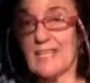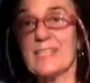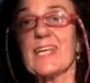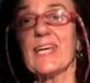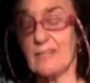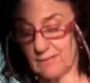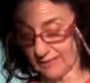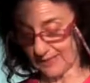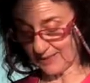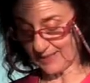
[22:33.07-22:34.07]
is
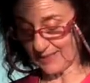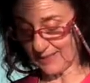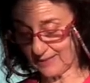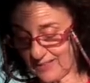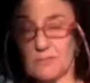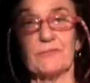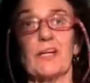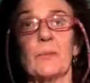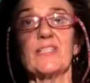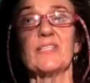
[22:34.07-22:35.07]
hidden in this
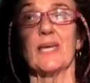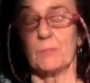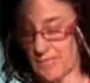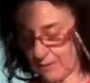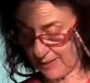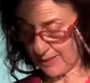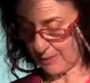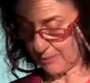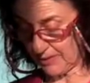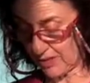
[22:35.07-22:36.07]
very same
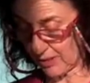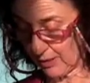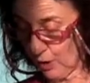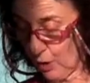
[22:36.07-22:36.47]
image.